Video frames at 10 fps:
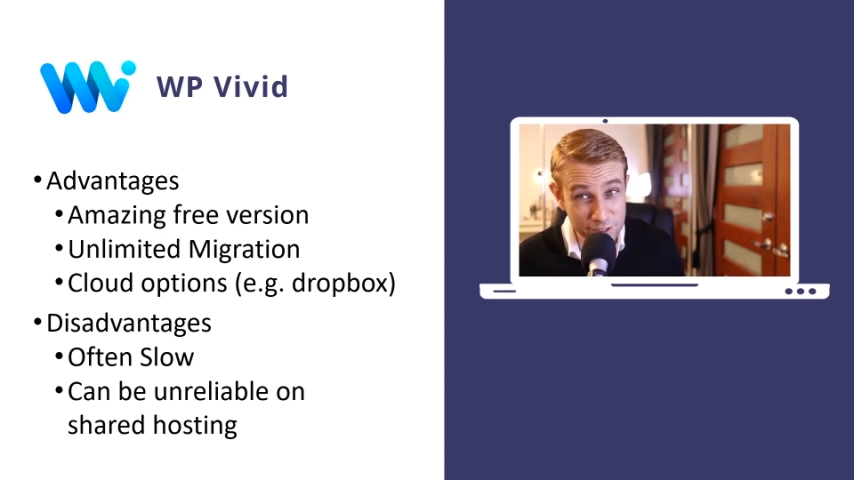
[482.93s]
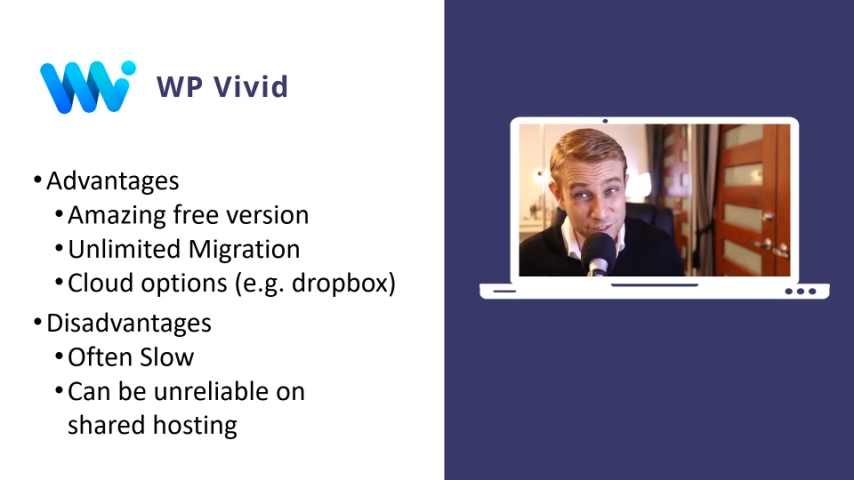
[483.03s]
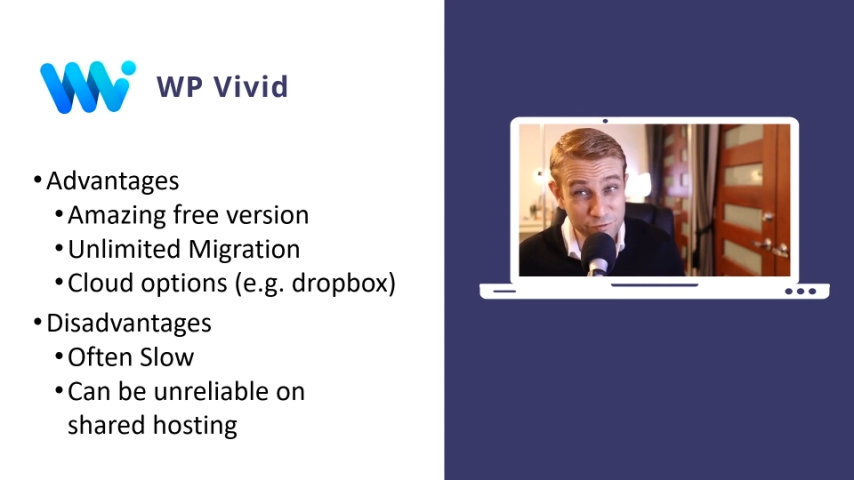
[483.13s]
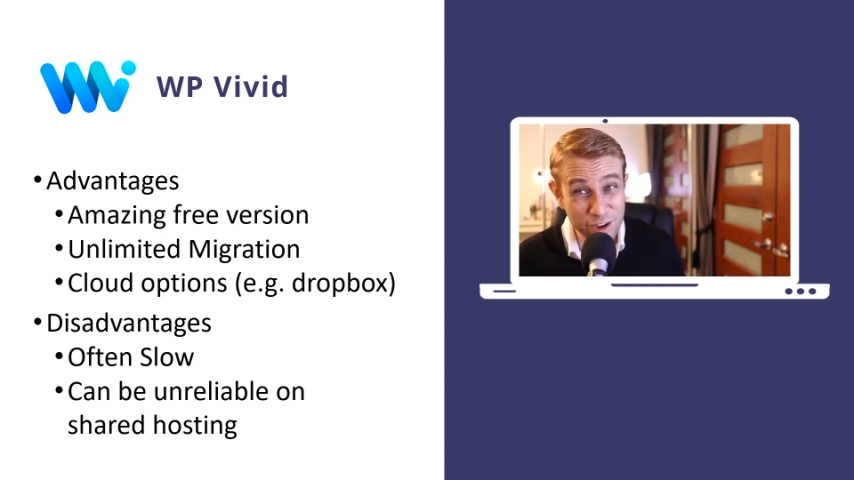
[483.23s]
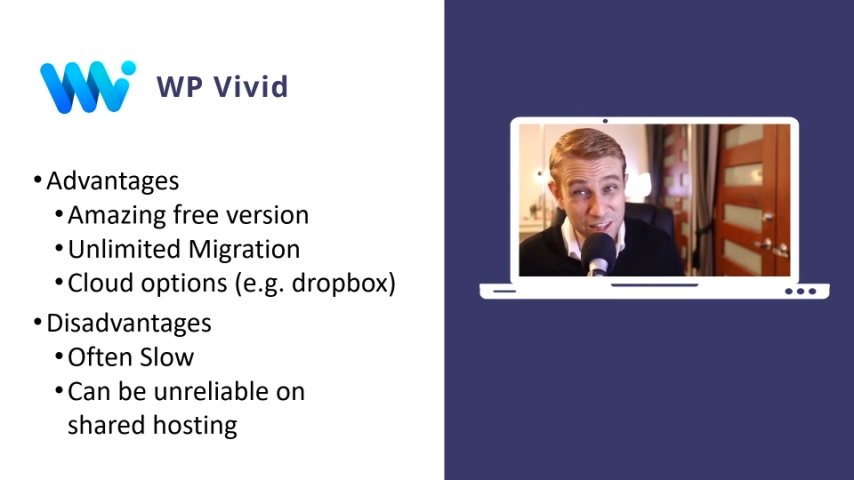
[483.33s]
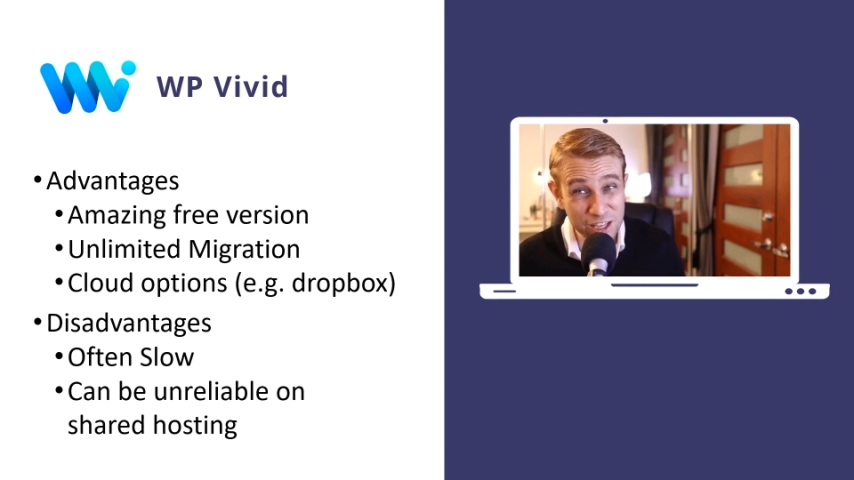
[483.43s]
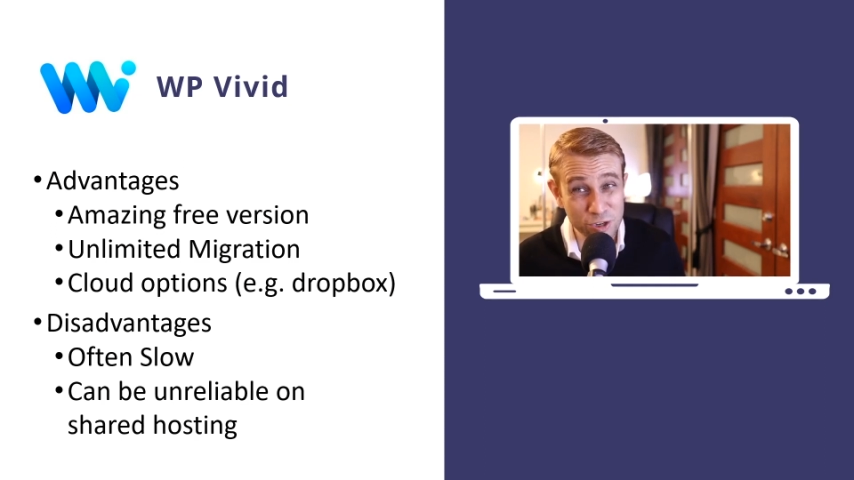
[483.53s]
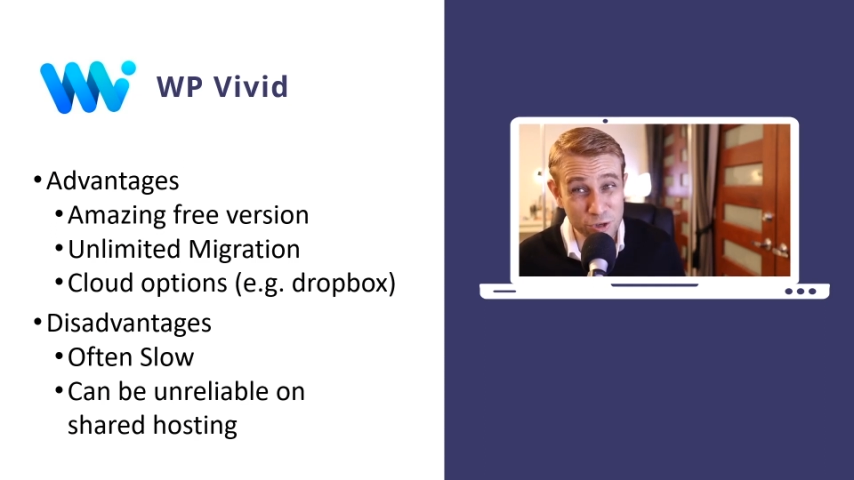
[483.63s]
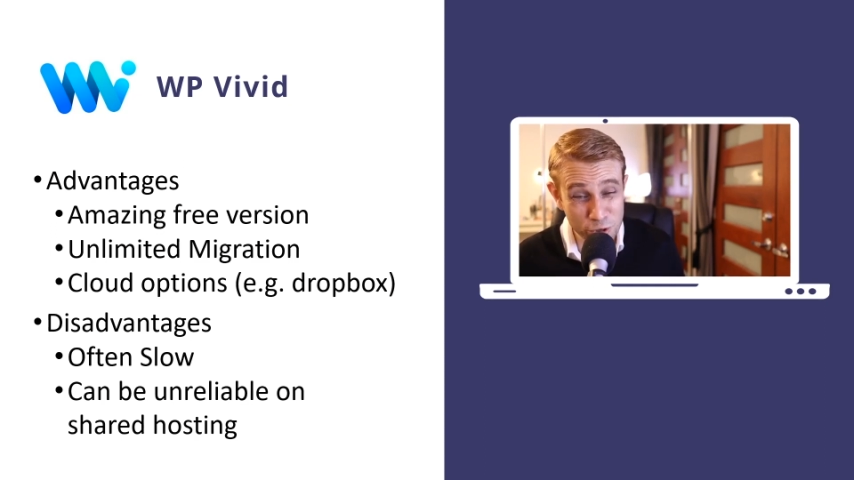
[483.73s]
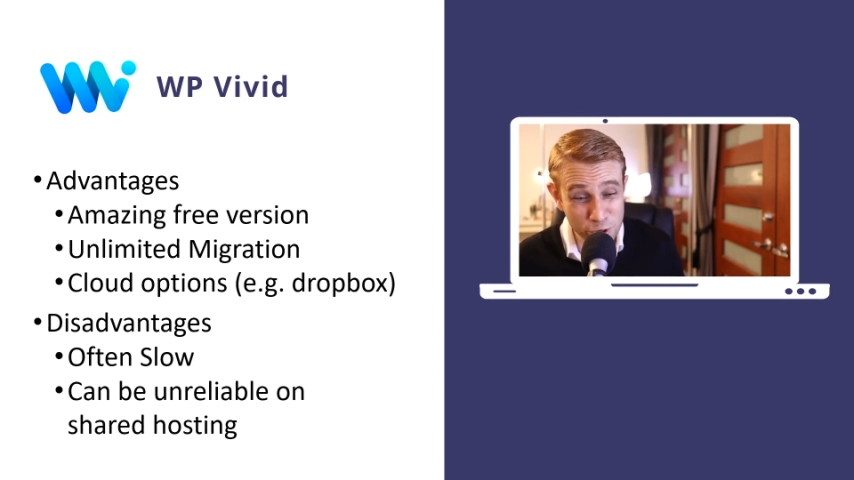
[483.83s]
It's fairly
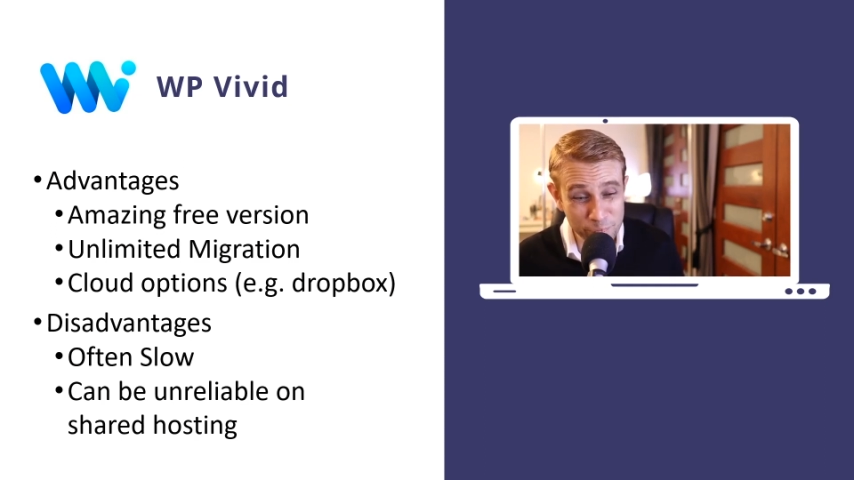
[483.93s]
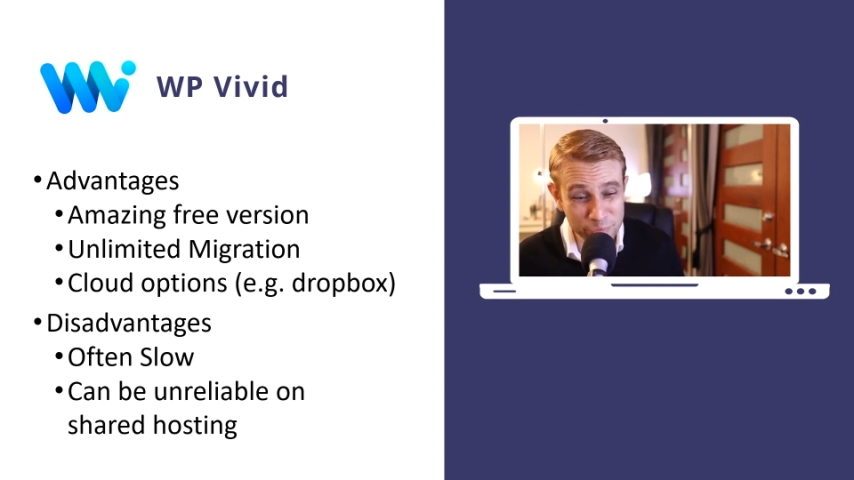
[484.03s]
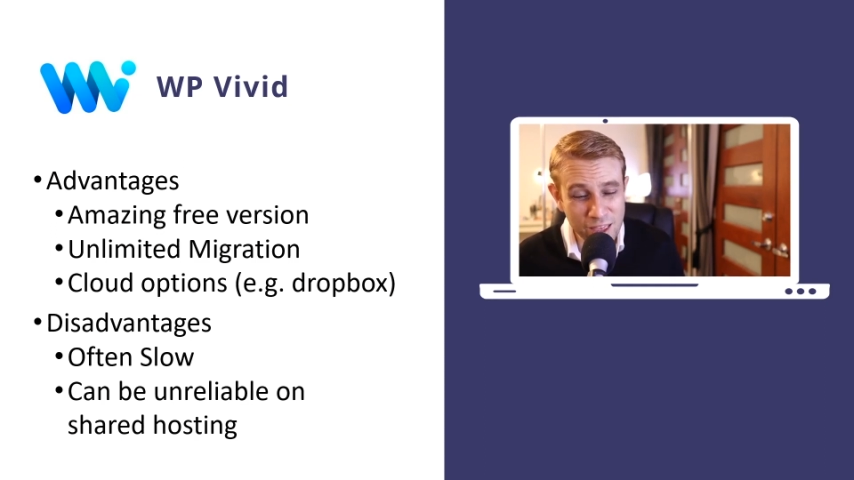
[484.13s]
new,